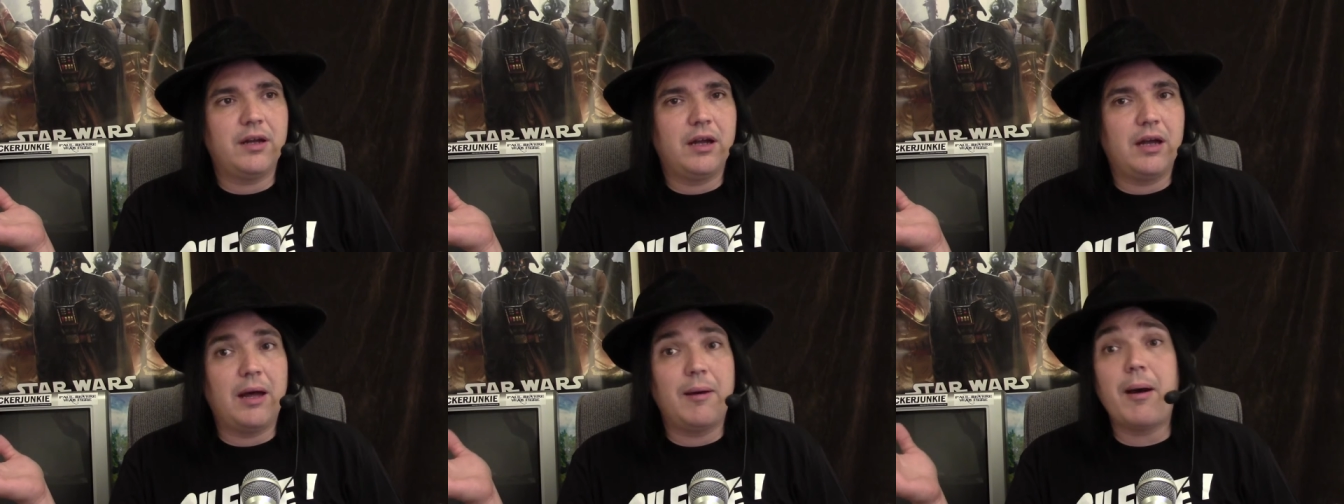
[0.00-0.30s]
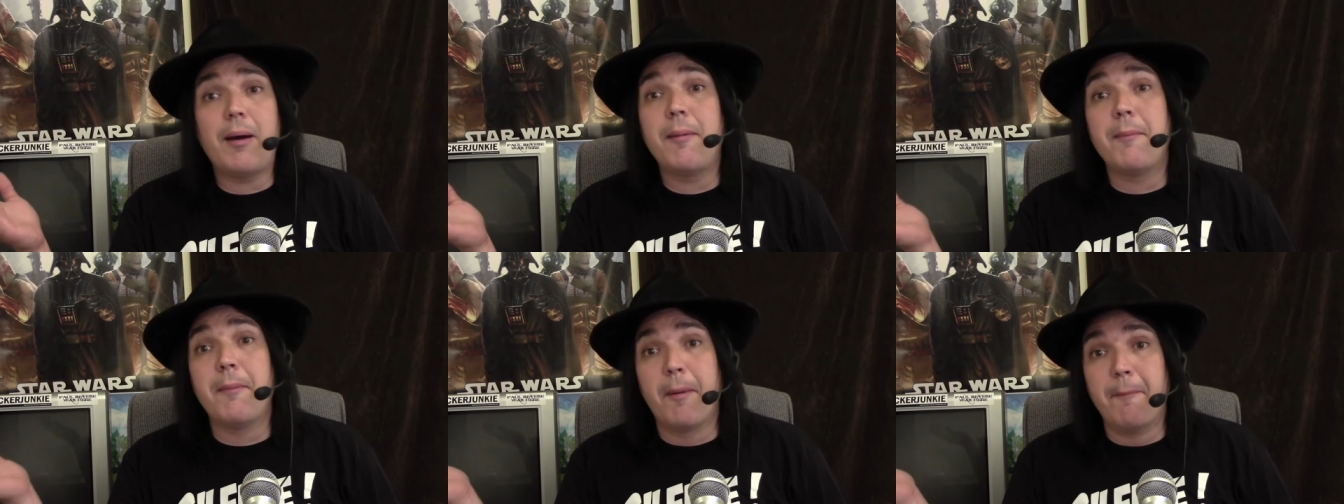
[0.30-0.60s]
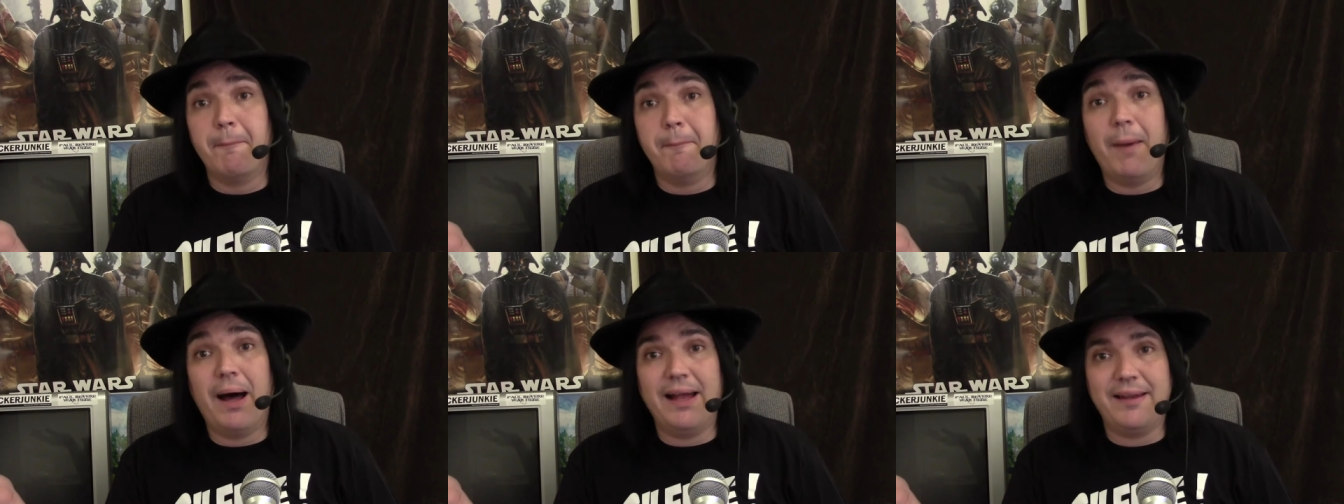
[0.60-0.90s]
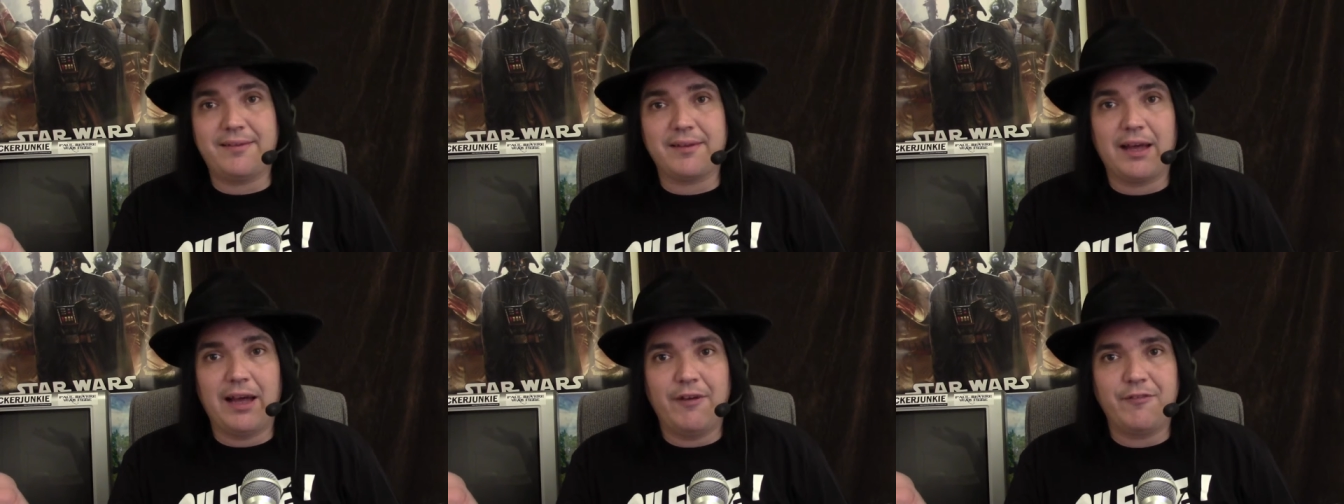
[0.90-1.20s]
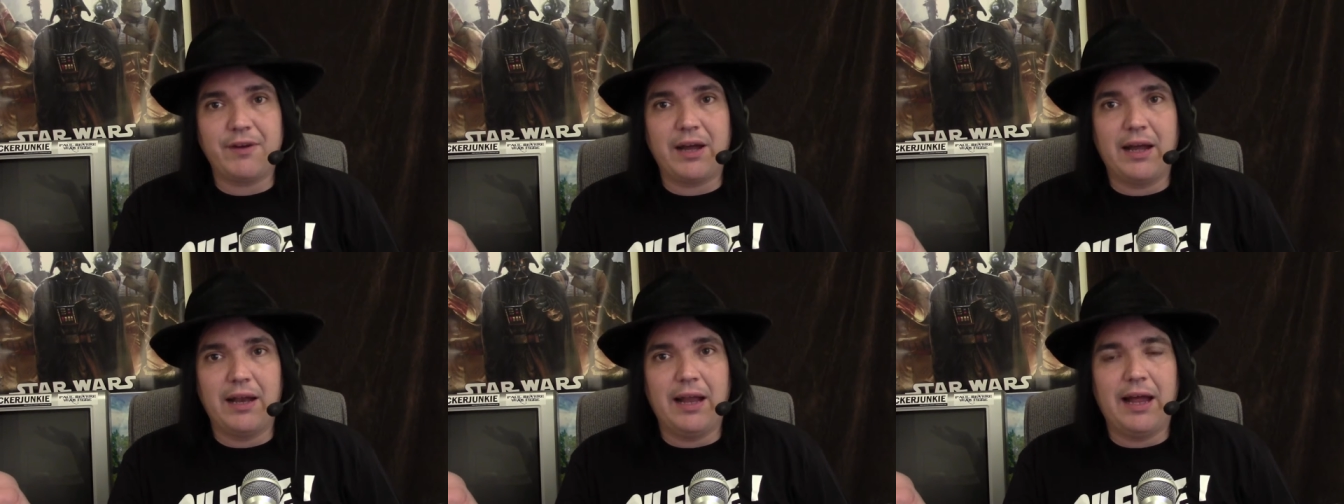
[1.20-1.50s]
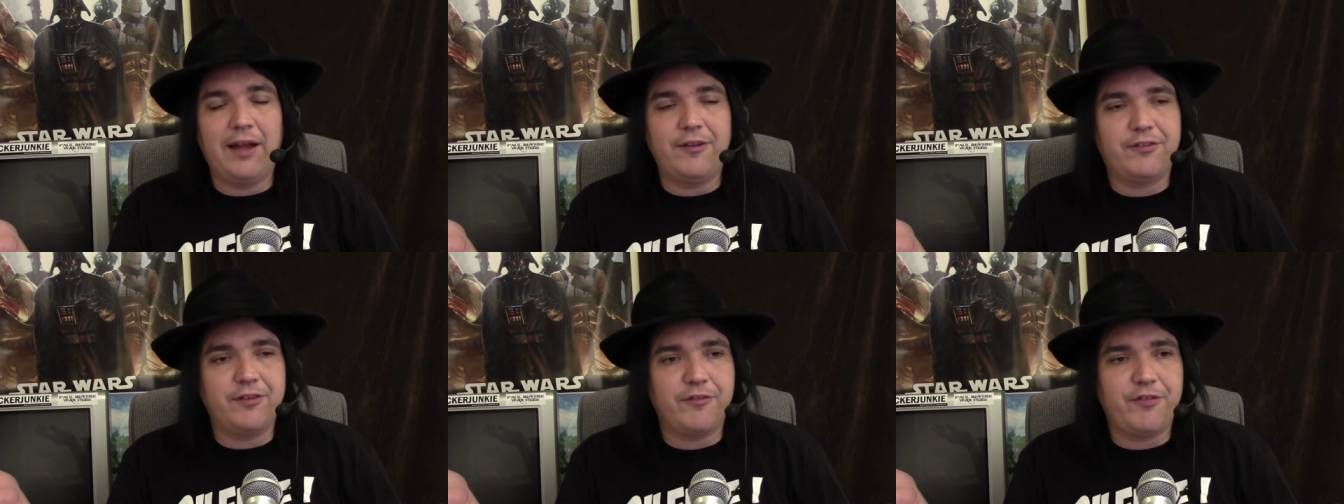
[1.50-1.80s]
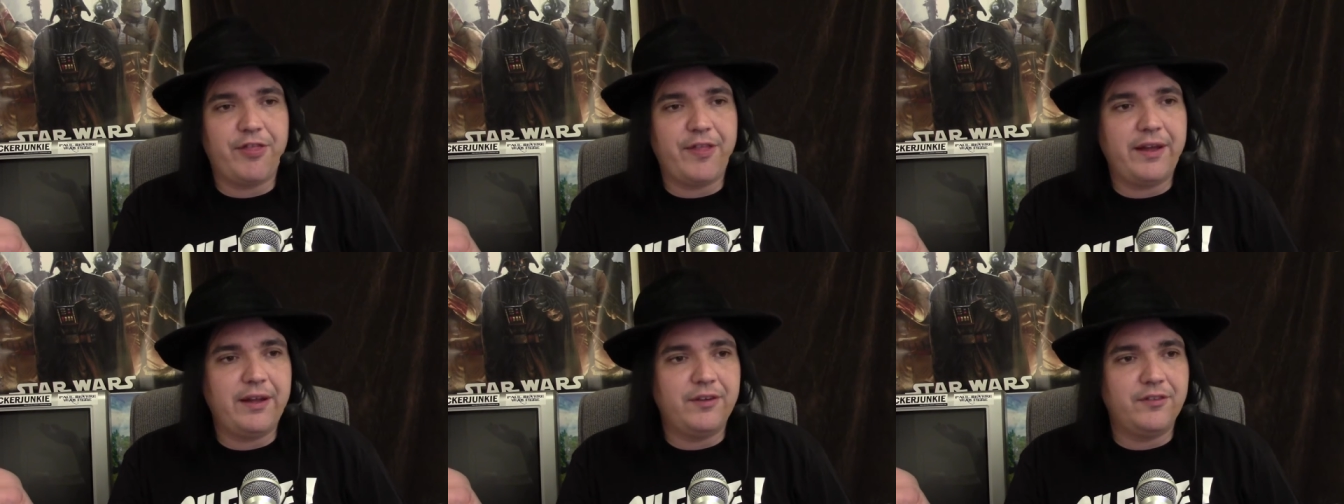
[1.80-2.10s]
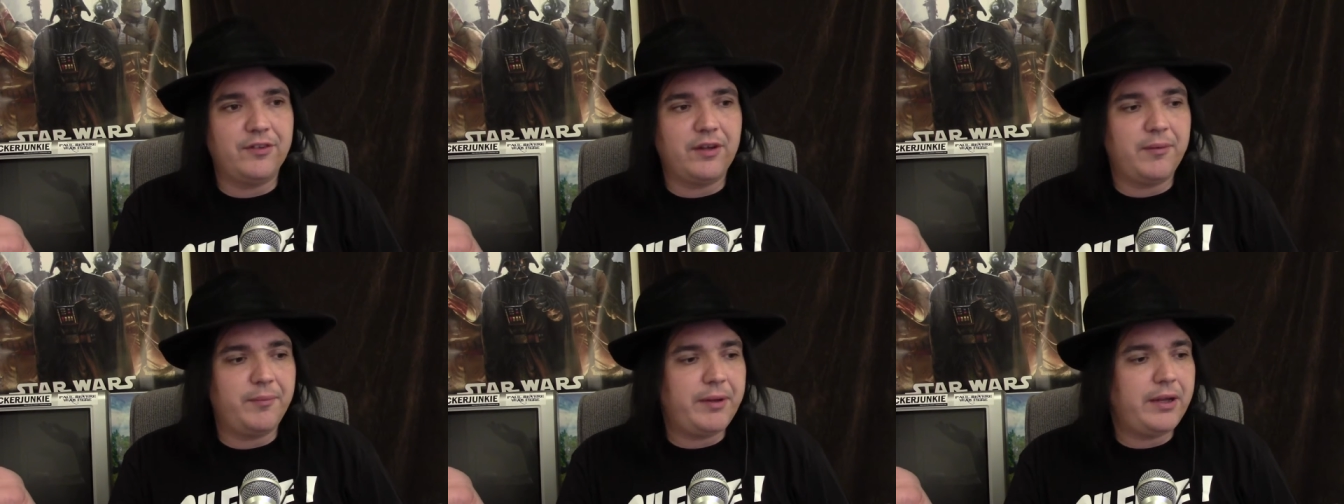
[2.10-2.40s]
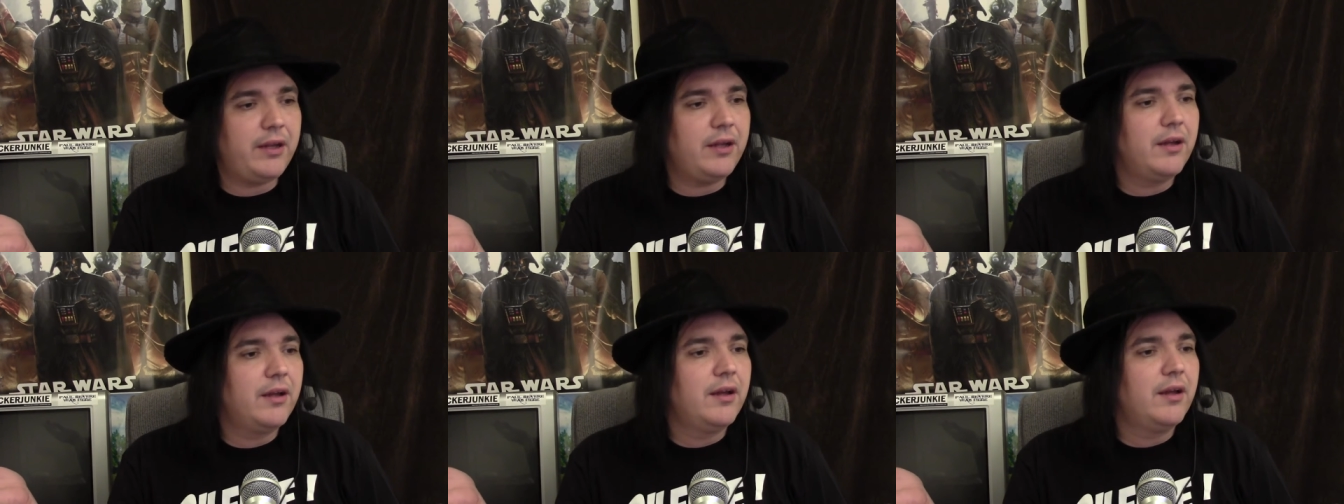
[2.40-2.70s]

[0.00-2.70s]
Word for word: I'm a mutt. I've got lots of things in me.